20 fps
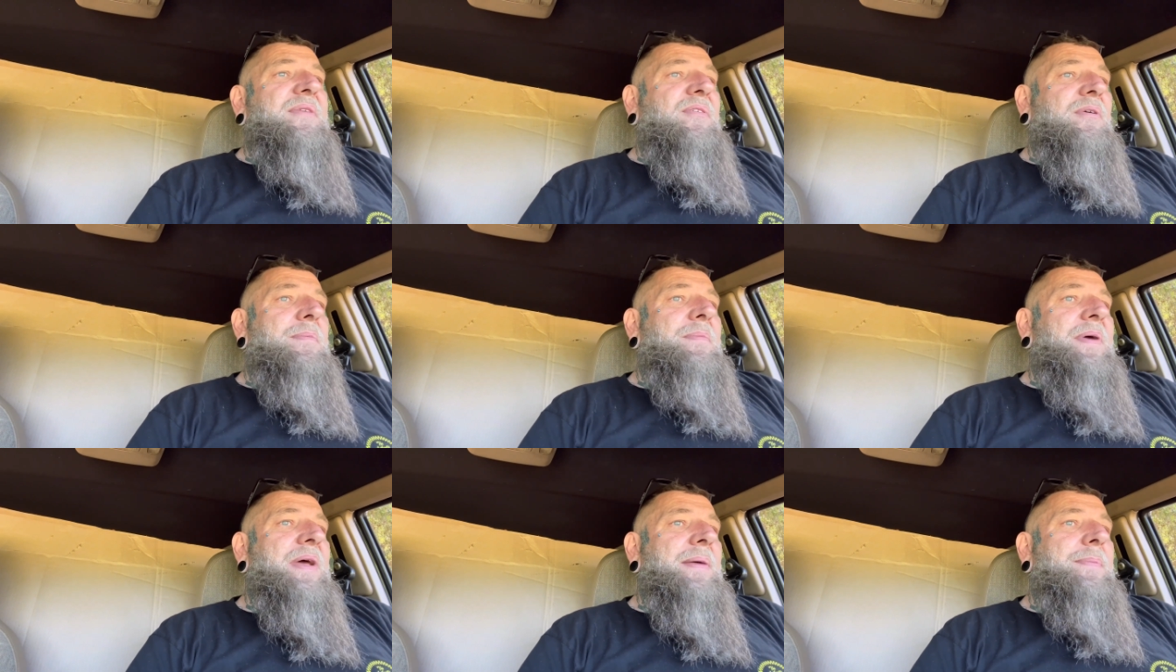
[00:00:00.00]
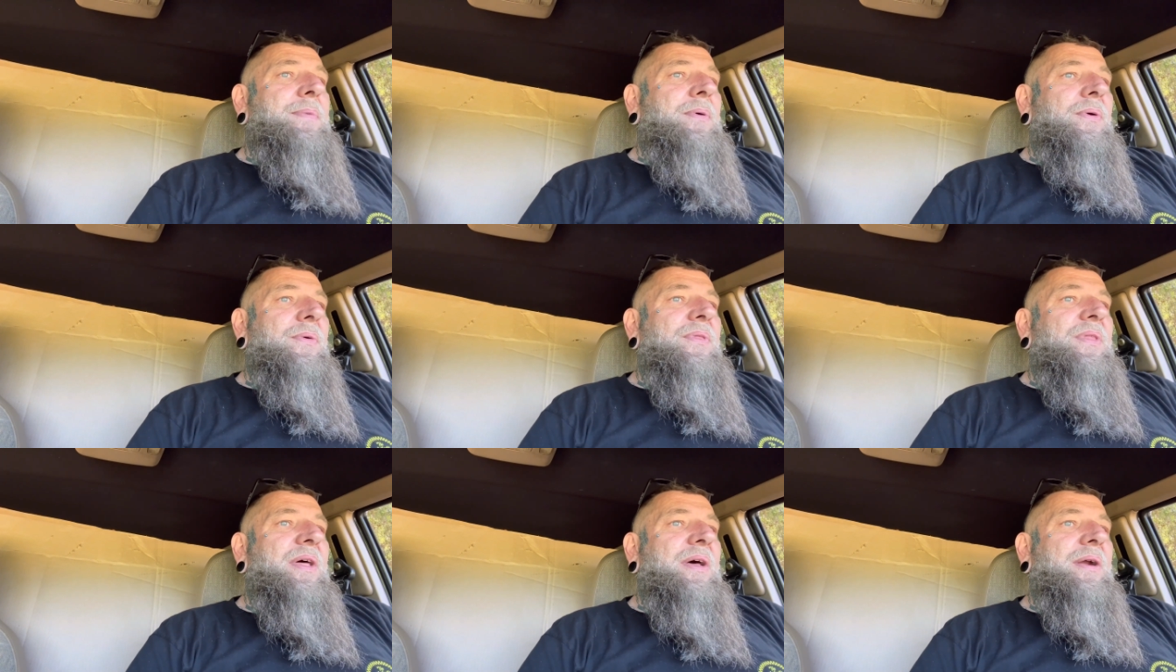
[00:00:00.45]
for
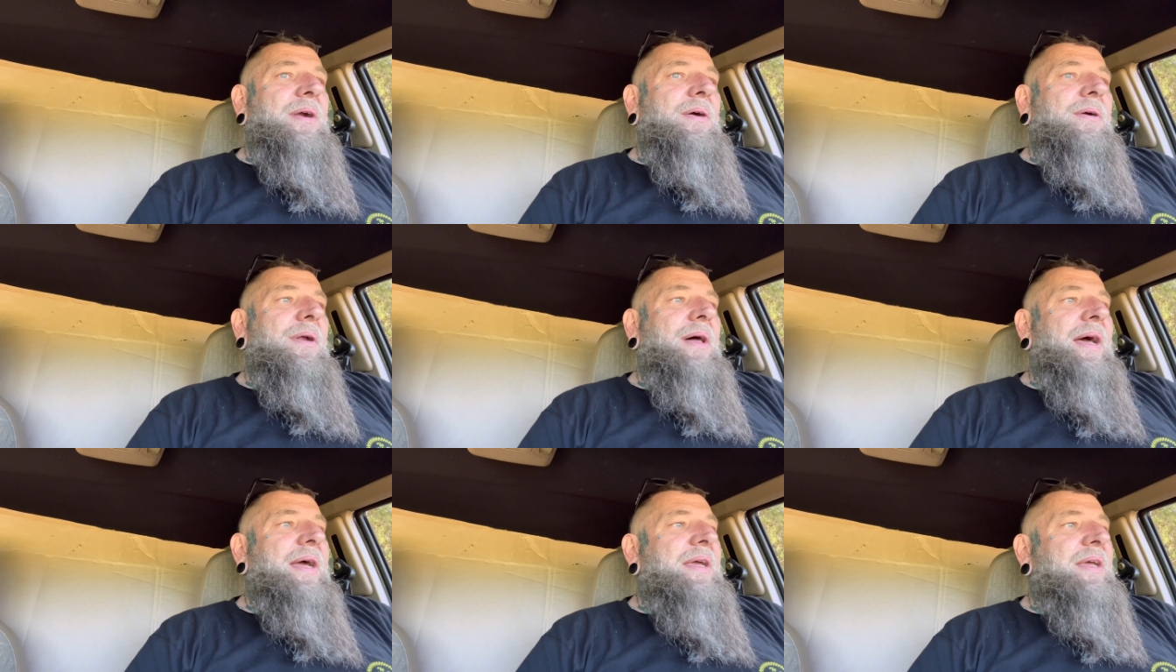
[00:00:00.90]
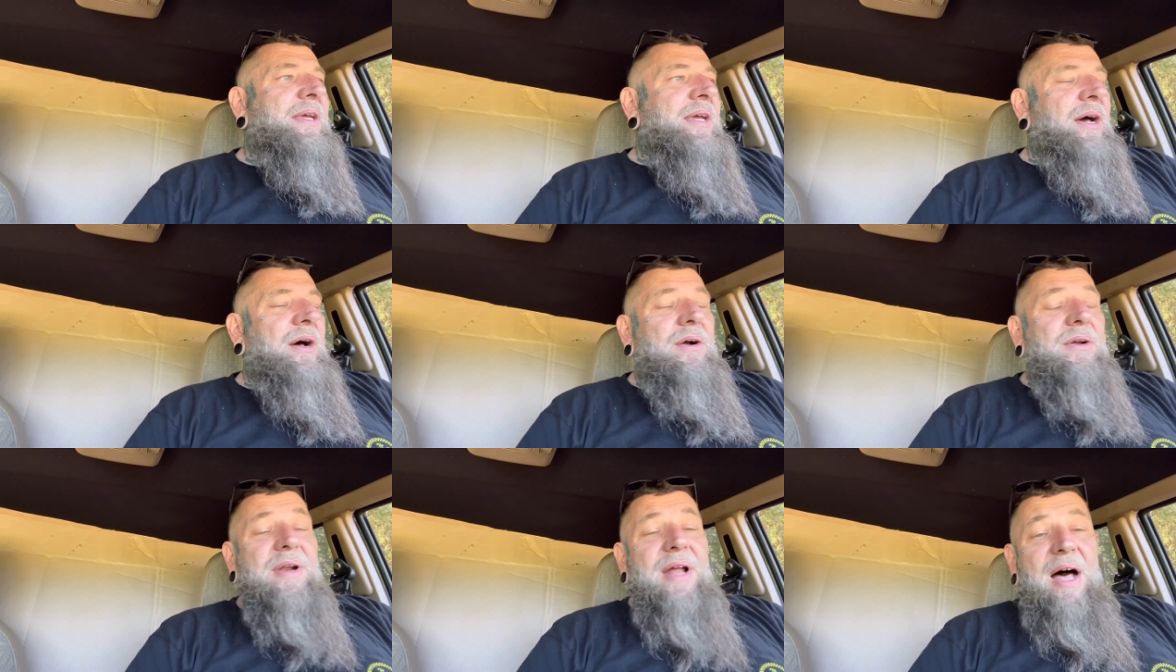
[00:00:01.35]
people that are like
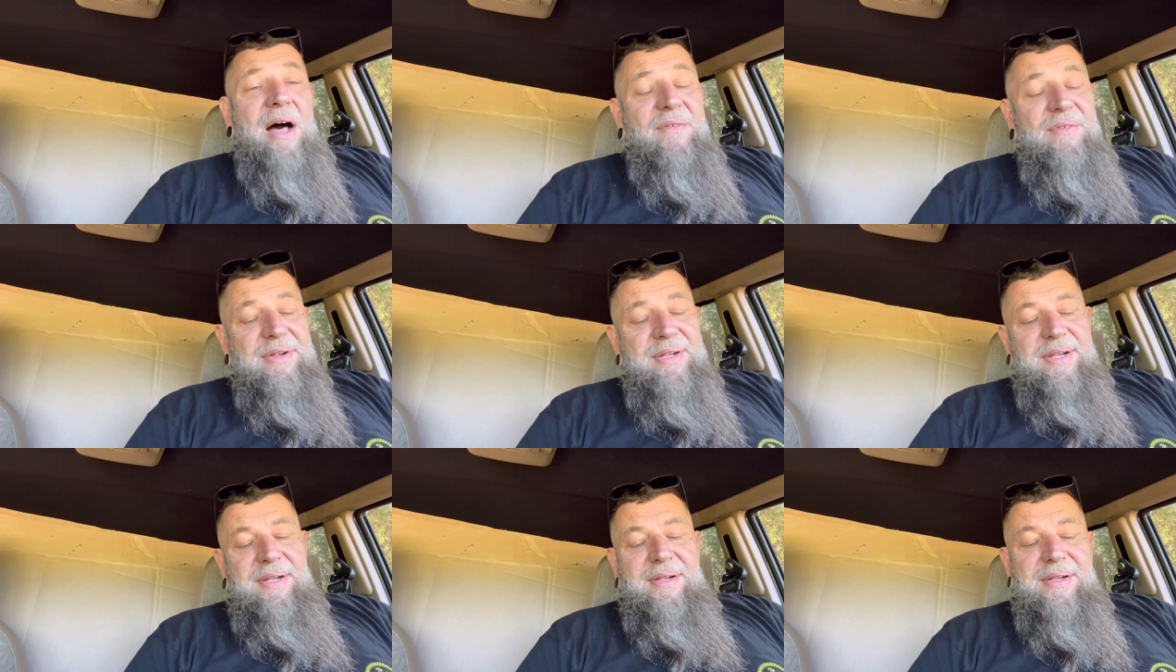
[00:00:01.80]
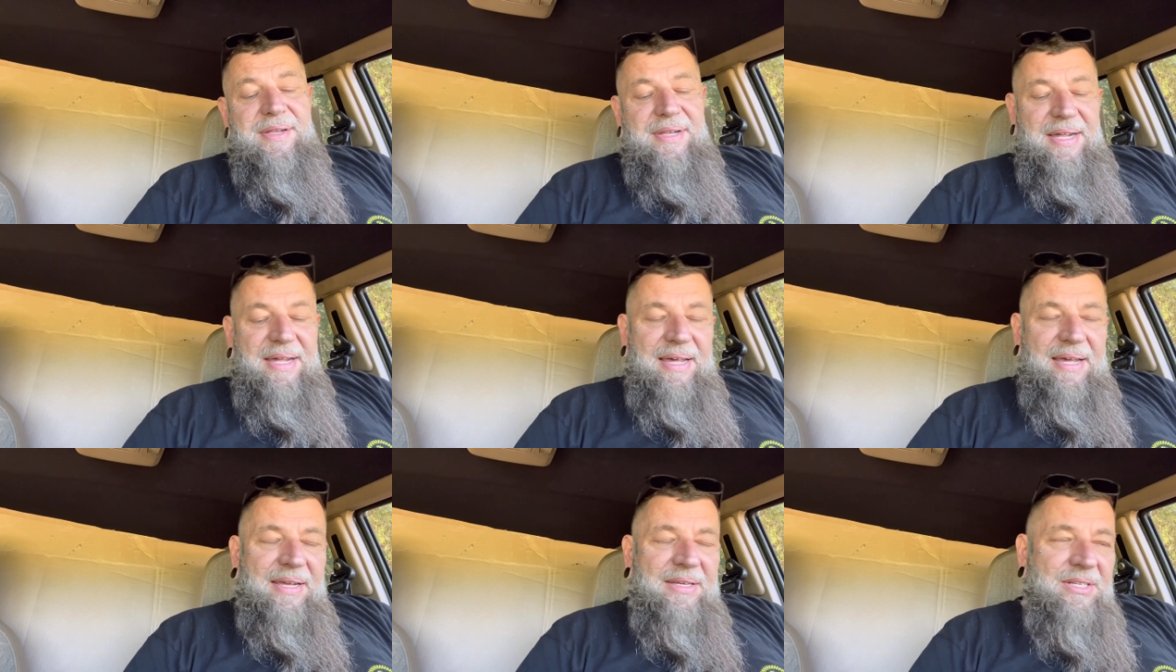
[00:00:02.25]
young novices
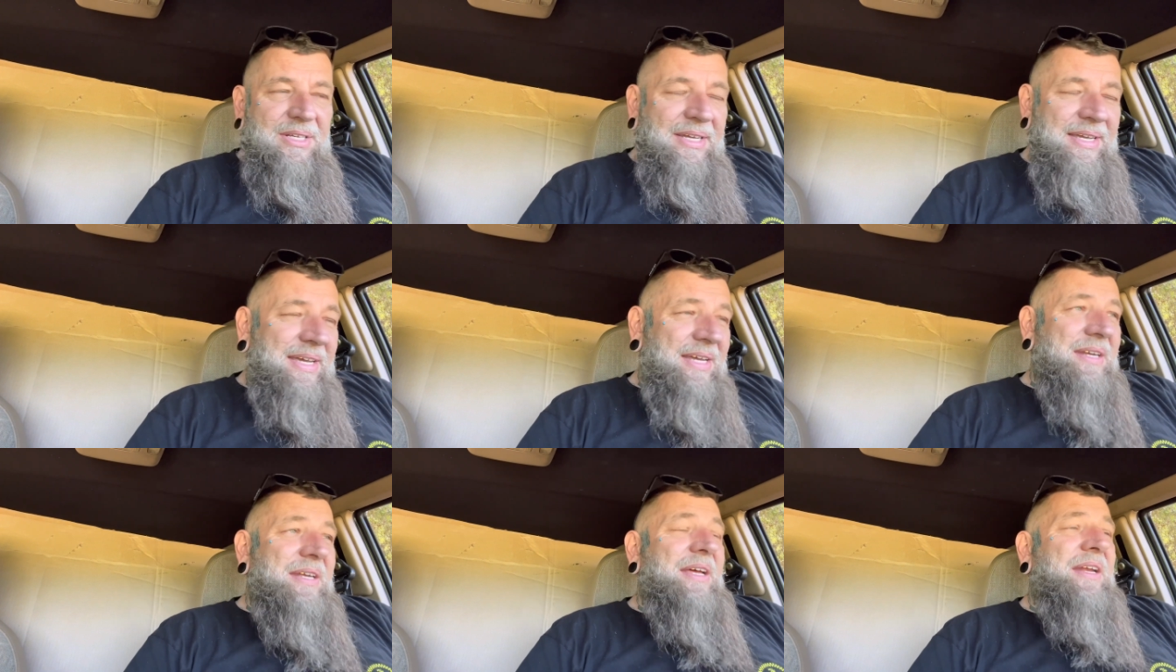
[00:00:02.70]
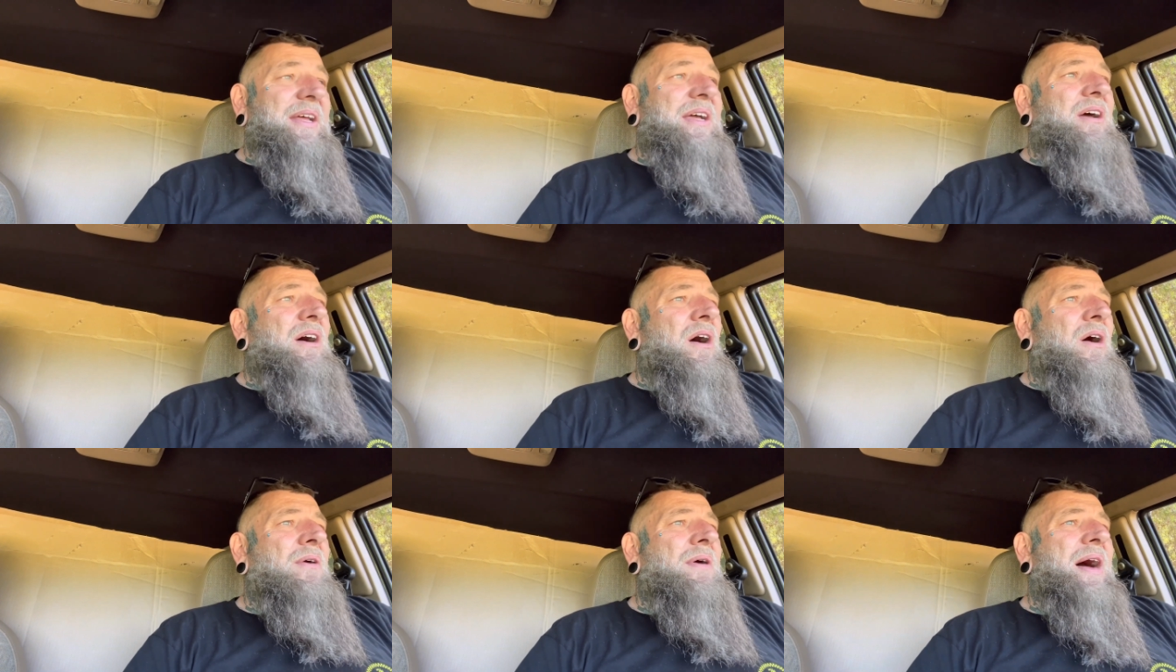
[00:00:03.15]
getting into
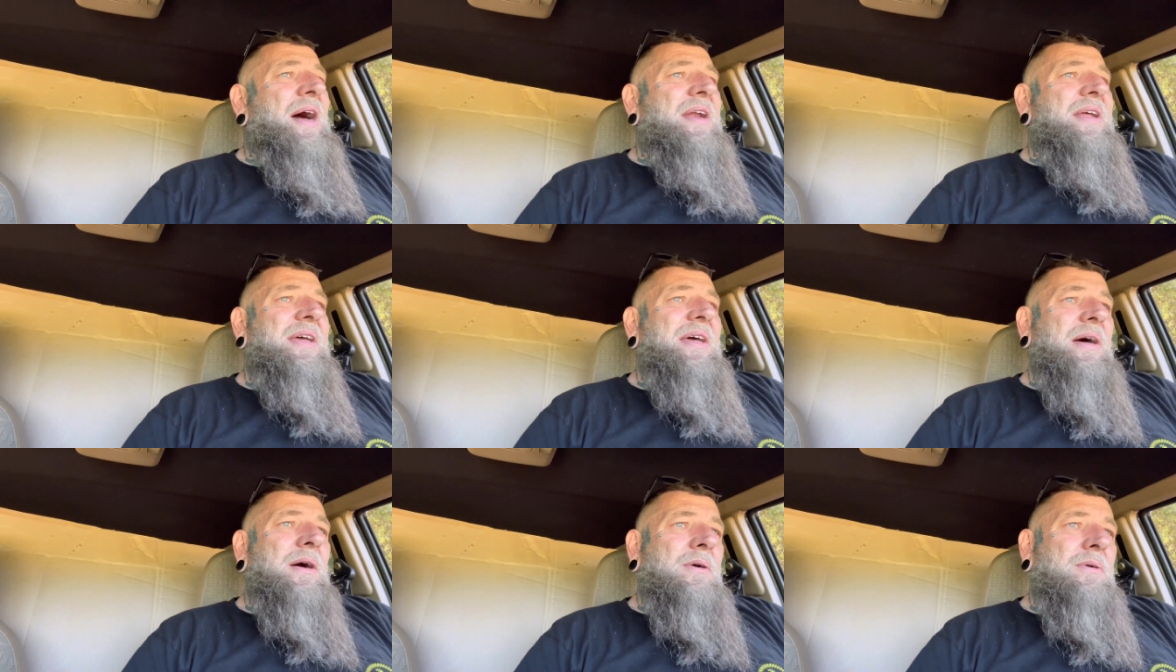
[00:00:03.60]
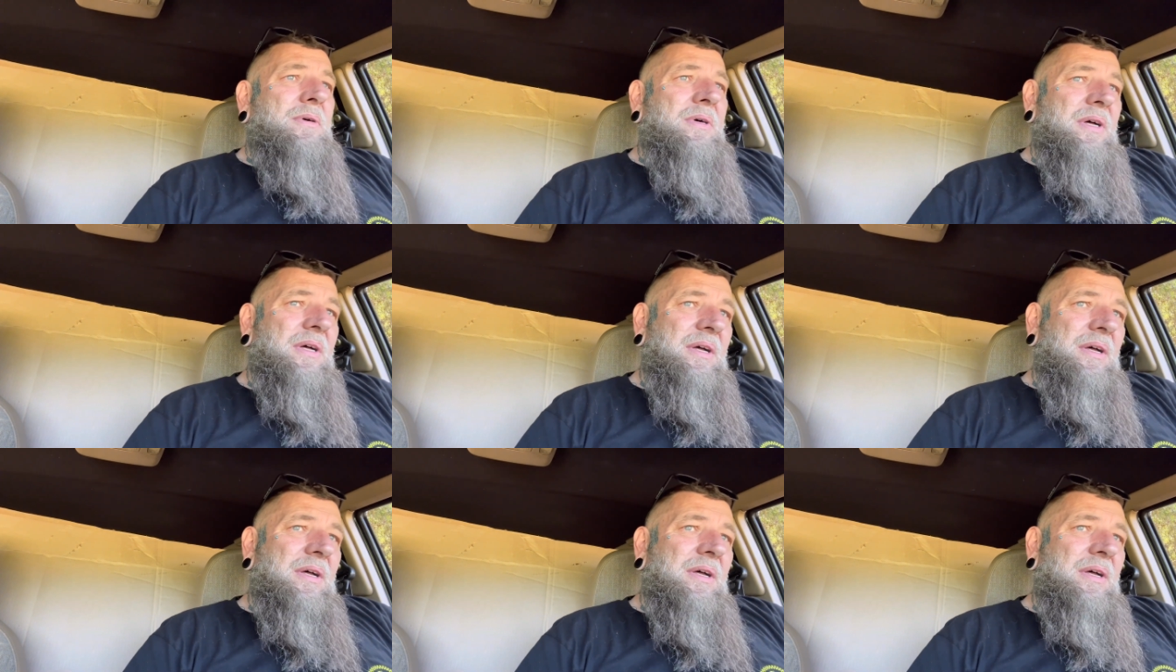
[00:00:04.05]
car audio